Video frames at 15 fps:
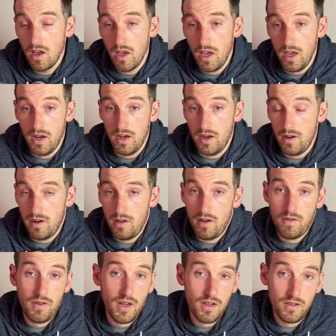And
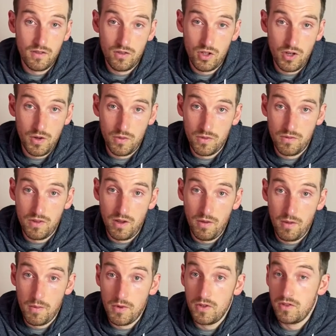I've shared it with some family
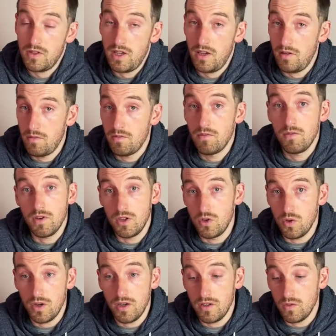members, and they
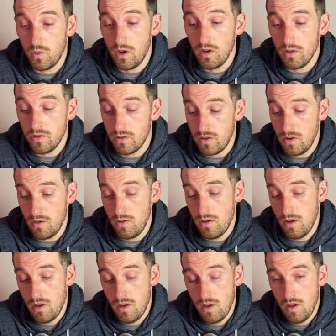enjoyed it as well. So
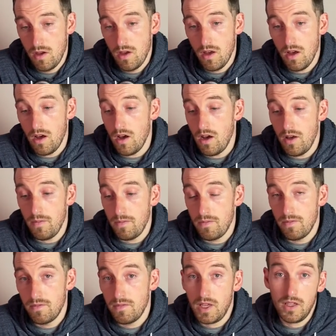
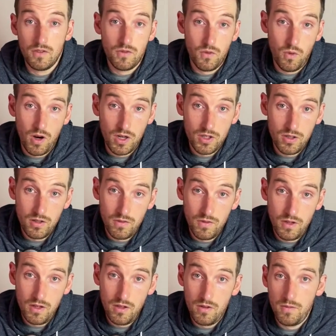thanks for watching the
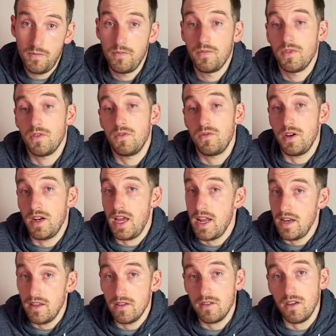video. If you found
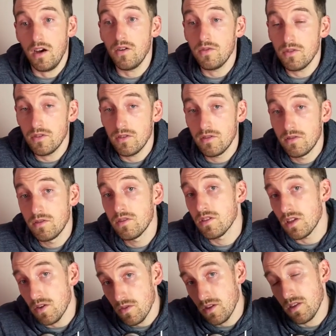any of this helpful,
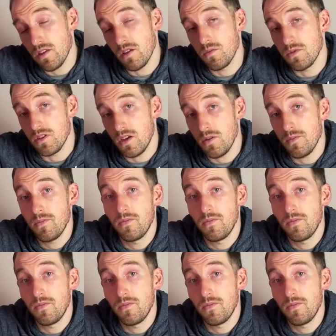give it a thumbs up.